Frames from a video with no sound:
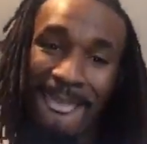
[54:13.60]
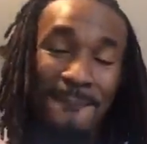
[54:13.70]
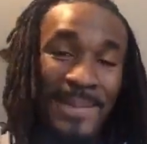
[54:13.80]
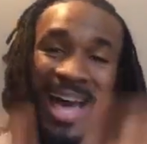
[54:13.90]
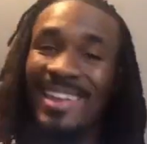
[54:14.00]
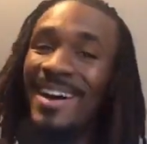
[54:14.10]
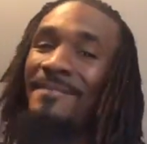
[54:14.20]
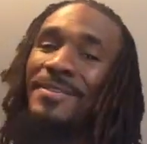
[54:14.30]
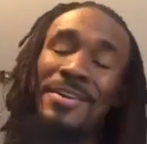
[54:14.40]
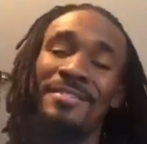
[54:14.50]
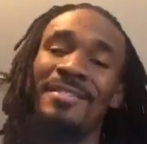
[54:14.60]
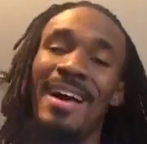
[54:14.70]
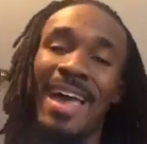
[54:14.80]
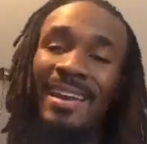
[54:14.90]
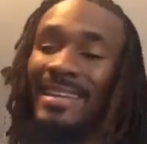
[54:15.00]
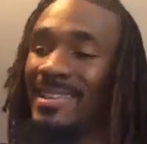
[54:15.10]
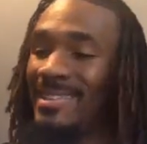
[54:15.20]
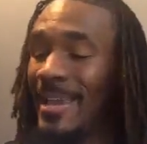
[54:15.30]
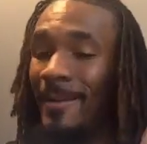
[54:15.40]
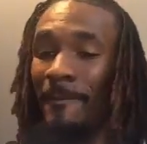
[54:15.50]
But I love you. And
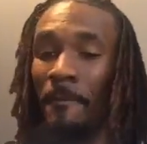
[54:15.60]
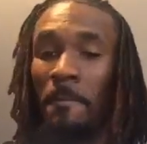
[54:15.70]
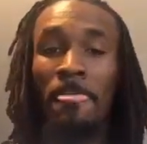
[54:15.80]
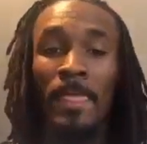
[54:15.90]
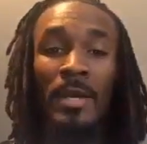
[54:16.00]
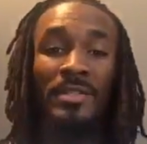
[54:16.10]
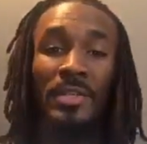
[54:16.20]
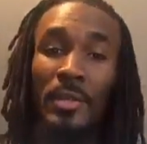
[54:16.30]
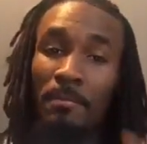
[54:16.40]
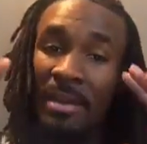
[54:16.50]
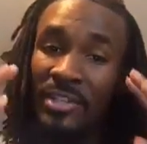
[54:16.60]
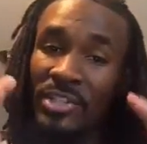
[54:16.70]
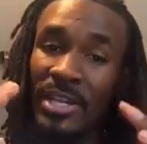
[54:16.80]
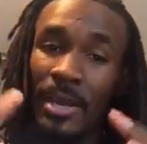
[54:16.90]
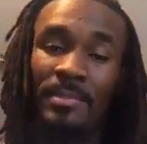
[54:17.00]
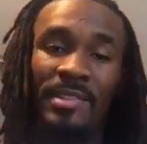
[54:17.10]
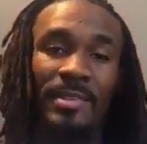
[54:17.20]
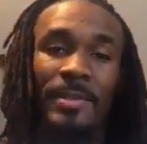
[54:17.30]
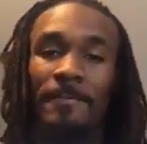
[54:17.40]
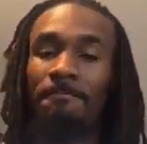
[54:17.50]
listen, to you bishops,
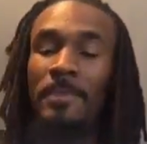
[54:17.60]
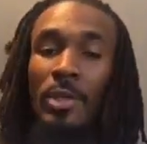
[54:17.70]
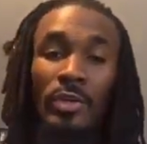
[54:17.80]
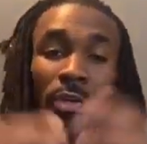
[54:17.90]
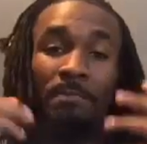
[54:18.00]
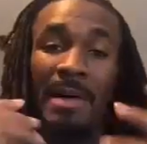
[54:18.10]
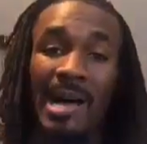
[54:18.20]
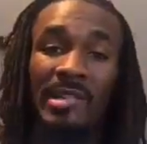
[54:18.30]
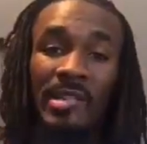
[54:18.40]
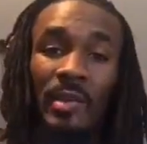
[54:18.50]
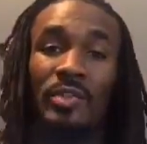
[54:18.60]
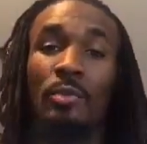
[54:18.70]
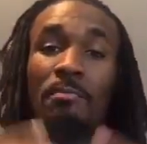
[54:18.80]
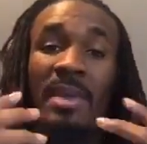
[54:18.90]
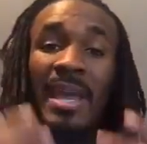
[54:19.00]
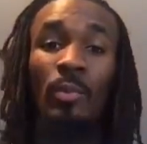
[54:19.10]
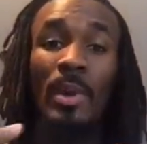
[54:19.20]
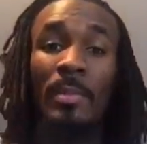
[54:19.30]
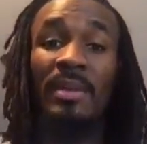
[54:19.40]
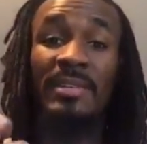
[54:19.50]
you know, you apostles, you men and
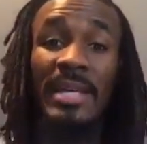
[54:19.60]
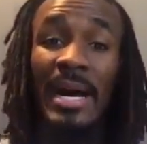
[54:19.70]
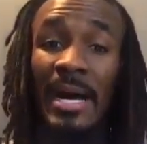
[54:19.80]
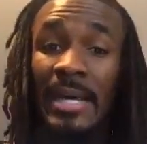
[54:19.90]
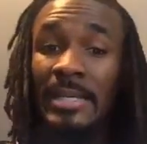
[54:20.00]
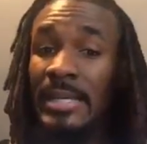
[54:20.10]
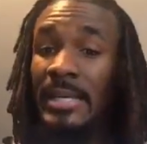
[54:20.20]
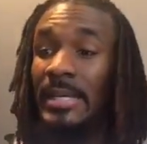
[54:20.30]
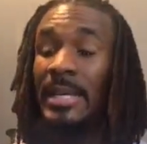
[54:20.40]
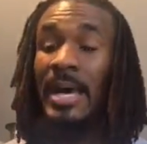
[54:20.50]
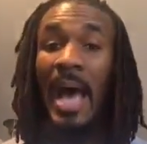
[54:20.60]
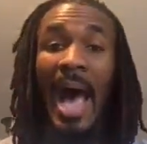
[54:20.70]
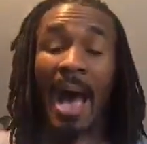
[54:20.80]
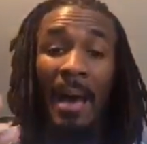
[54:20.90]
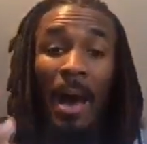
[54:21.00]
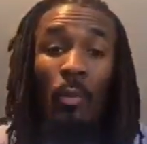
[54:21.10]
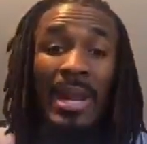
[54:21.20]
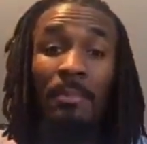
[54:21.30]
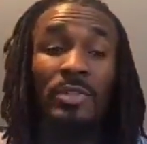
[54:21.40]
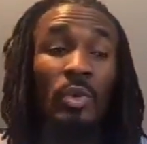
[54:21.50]
women of God, What
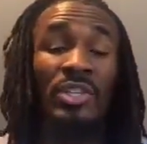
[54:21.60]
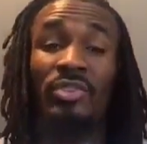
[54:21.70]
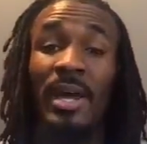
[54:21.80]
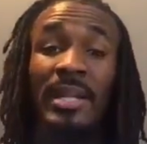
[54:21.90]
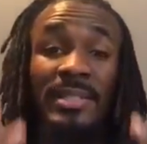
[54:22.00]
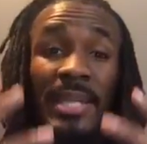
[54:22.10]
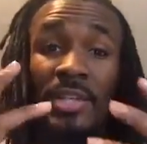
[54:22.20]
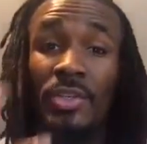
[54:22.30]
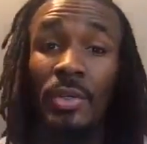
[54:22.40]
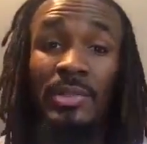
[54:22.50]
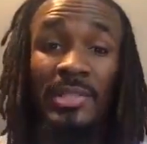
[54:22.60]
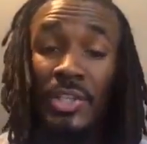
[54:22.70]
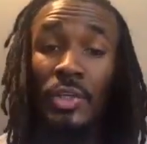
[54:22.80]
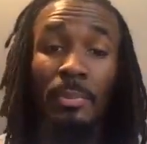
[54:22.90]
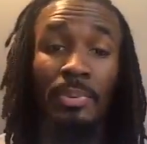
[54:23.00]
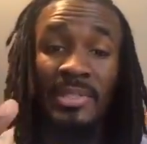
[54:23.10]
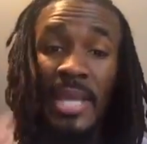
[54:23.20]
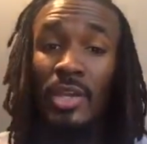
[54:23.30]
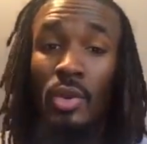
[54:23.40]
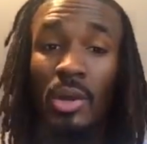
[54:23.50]
I'm doing is trying to teach you, teach you to
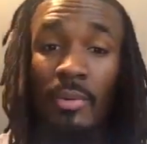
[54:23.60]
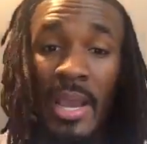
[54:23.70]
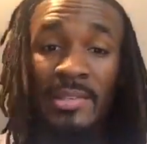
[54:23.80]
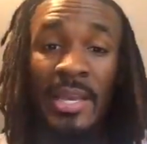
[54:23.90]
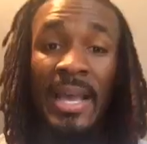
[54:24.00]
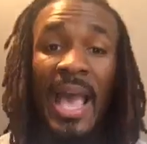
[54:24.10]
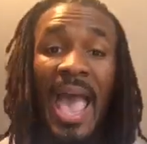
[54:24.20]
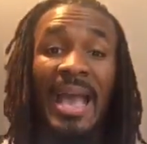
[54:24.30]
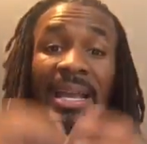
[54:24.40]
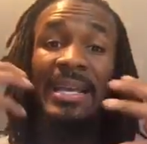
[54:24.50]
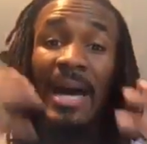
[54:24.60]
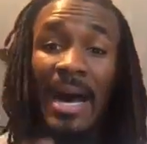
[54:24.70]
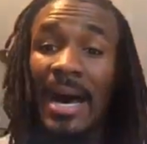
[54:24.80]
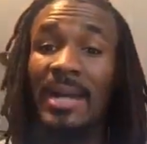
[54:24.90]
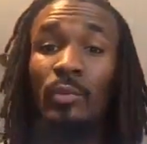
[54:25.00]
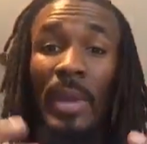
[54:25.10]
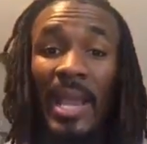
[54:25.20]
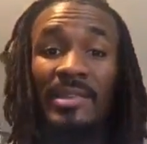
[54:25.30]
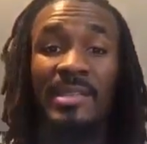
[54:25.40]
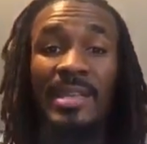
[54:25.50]
protect your grace. And God
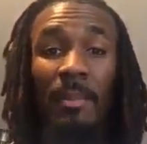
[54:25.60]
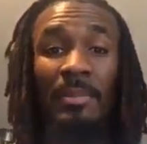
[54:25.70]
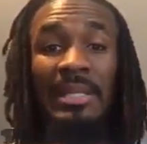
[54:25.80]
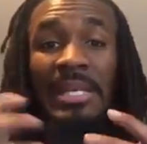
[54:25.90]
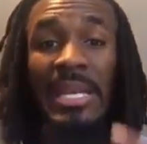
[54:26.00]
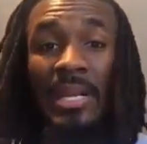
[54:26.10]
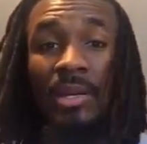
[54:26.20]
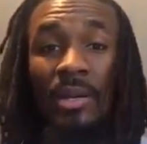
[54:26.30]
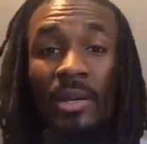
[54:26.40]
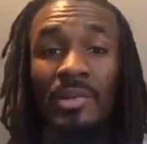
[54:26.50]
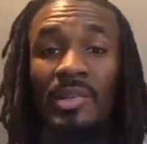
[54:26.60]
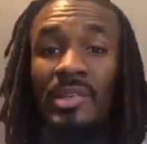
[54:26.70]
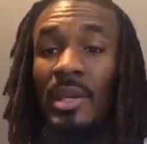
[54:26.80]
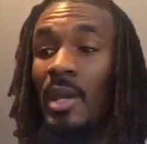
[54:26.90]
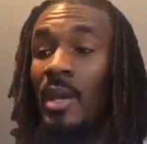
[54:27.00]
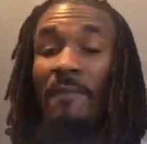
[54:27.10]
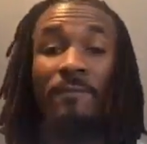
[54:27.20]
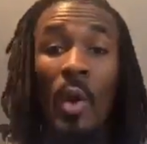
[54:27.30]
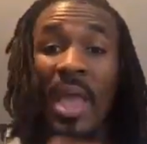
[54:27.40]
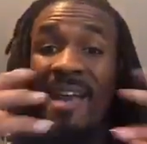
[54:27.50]
raises up leaders
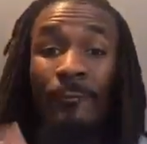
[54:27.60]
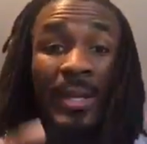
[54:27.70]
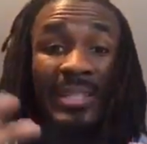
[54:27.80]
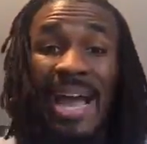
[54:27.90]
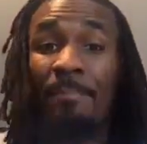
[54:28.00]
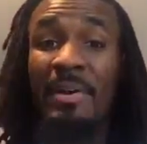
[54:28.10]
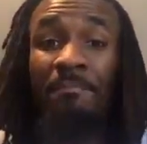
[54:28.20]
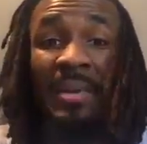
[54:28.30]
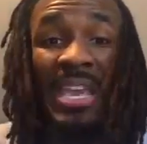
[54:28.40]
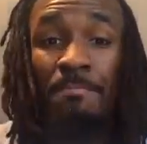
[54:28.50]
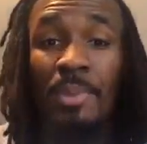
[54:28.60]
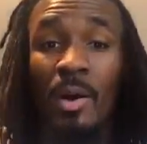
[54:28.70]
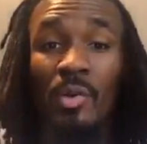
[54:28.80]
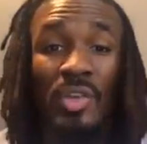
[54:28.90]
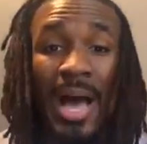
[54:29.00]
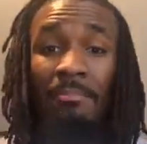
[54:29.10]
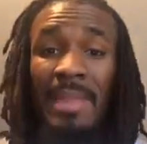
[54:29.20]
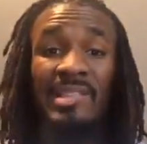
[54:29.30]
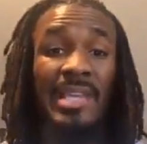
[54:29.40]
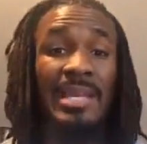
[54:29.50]
for every type of people. So I'm
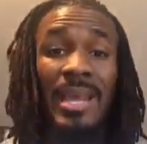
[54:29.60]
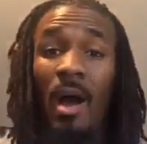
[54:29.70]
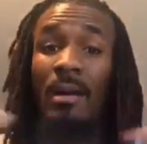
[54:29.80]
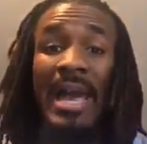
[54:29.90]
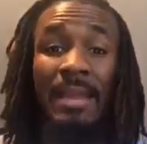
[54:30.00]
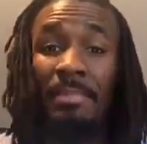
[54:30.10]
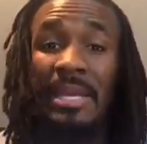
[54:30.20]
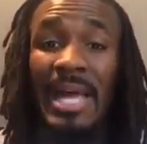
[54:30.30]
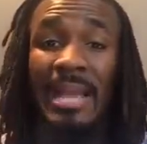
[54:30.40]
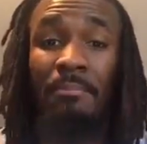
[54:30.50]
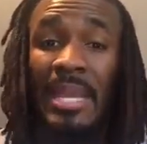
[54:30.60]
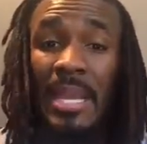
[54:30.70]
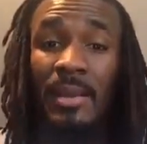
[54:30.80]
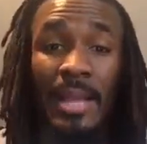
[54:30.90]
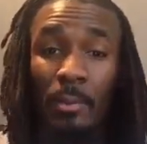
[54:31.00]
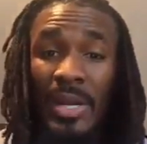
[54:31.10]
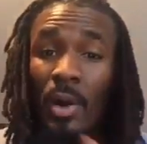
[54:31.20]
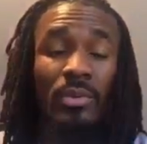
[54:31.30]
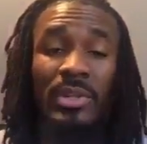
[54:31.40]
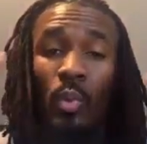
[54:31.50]
not saying they all got to be like me. We
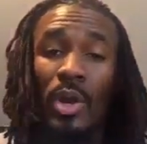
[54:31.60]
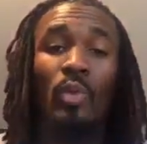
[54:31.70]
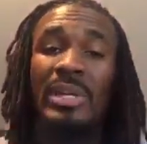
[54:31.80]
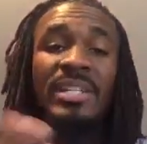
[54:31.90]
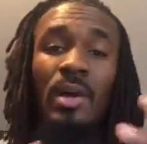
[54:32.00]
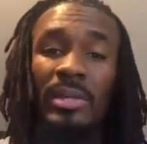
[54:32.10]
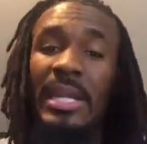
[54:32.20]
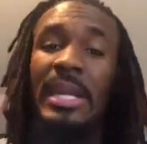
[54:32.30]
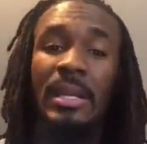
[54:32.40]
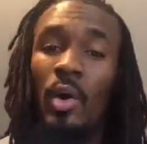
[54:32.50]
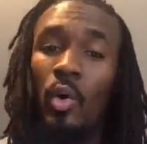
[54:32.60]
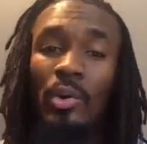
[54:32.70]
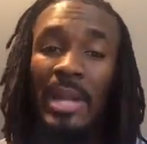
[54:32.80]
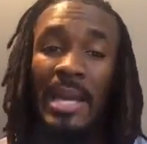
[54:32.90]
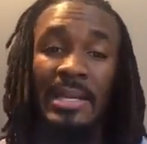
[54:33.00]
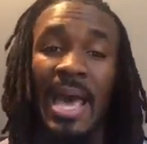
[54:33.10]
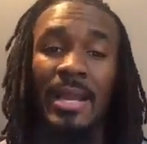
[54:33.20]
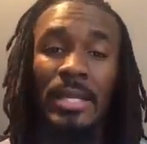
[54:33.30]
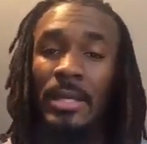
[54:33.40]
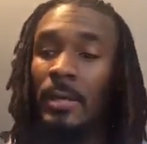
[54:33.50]
don't, the world really don't need a whole lot of
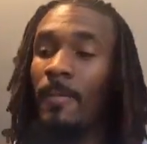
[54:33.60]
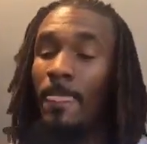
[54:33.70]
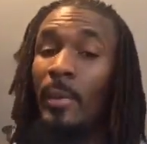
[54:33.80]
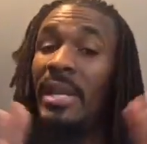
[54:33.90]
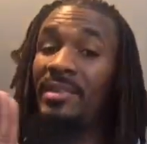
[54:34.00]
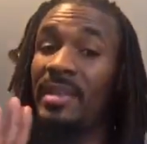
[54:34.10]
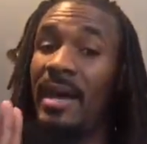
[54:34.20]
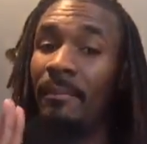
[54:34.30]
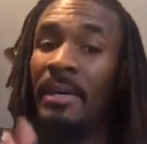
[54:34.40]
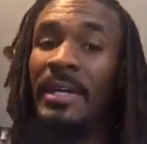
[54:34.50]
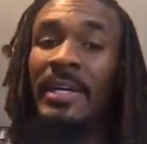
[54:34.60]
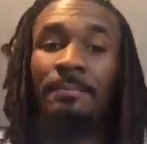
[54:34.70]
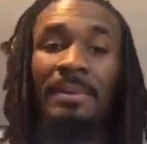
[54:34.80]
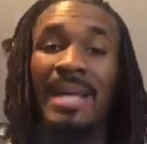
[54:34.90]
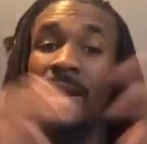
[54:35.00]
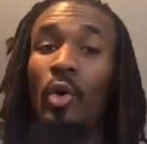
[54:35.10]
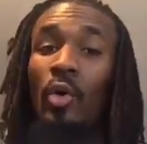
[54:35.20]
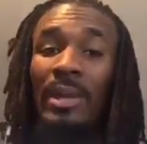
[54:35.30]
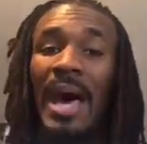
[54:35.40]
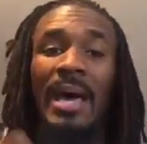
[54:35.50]
that, you know? We need something, but not a
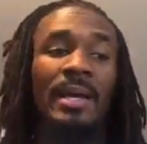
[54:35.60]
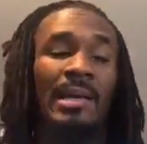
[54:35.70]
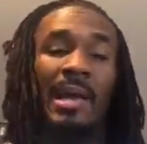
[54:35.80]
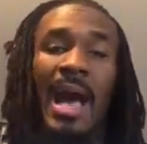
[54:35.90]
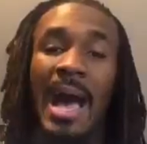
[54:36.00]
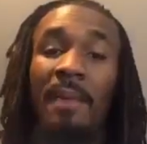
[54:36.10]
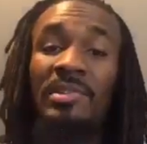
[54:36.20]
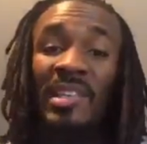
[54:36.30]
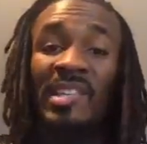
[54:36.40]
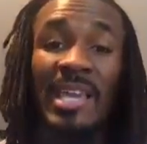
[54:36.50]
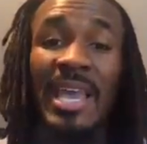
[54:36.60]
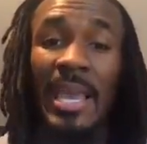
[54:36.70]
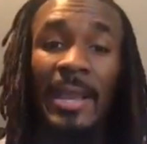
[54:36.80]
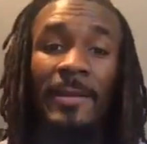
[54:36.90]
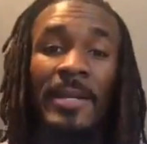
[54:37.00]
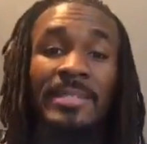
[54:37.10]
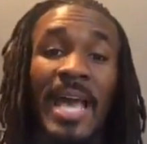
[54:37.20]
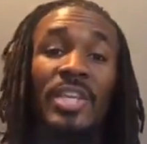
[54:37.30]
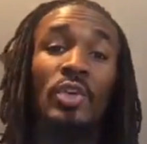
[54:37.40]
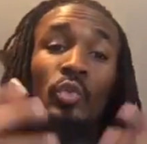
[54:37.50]
whole lot. I'm just saying
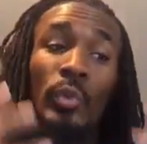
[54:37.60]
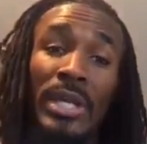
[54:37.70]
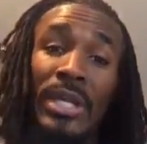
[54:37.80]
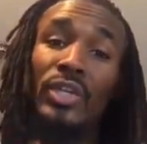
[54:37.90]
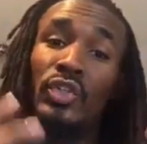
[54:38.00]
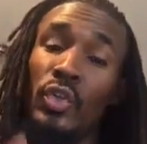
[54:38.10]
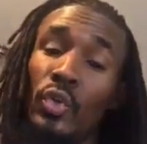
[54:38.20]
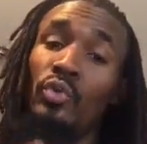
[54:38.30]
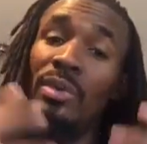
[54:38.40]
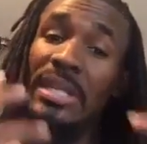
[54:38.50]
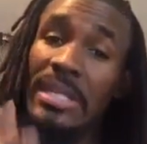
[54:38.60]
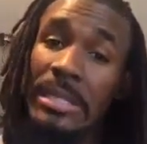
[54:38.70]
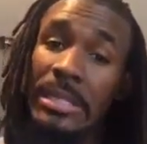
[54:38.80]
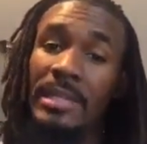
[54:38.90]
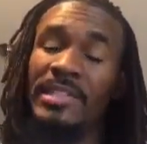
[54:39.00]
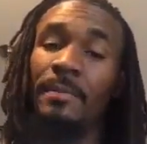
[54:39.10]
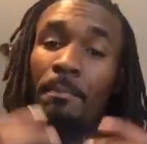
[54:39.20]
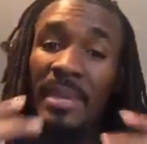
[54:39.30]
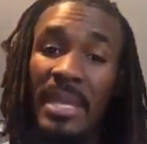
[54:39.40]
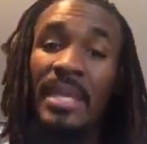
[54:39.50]
that you really do need to
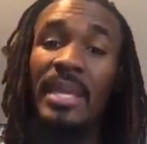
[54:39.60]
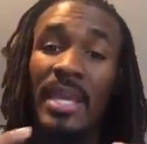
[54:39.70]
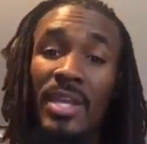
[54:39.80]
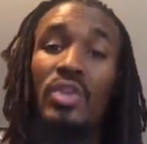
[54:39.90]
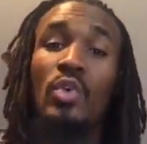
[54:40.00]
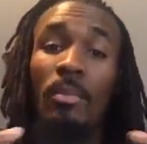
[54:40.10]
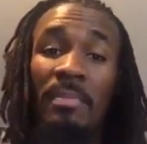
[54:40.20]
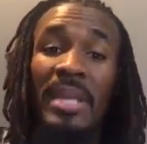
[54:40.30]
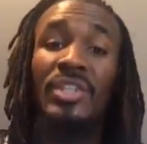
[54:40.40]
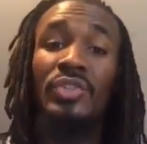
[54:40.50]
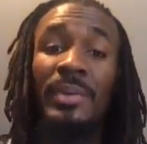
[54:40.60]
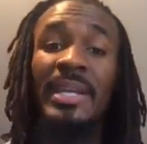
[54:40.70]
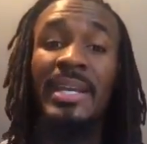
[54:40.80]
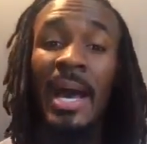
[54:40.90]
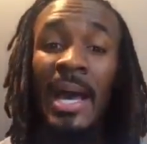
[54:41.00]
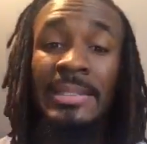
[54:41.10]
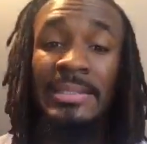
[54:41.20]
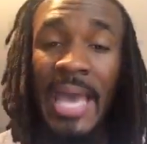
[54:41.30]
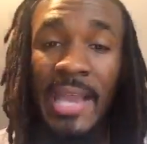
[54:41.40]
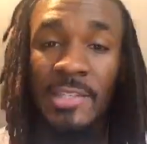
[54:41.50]
be in your ministry
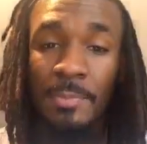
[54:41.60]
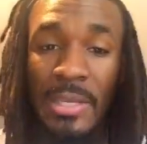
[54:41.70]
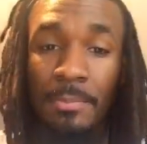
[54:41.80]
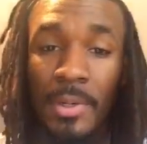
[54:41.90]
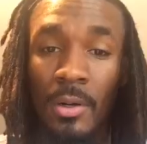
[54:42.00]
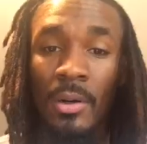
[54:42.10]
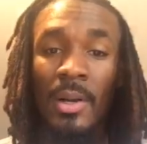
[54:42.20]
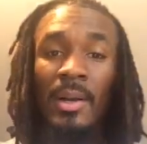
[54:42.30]
contacts, people.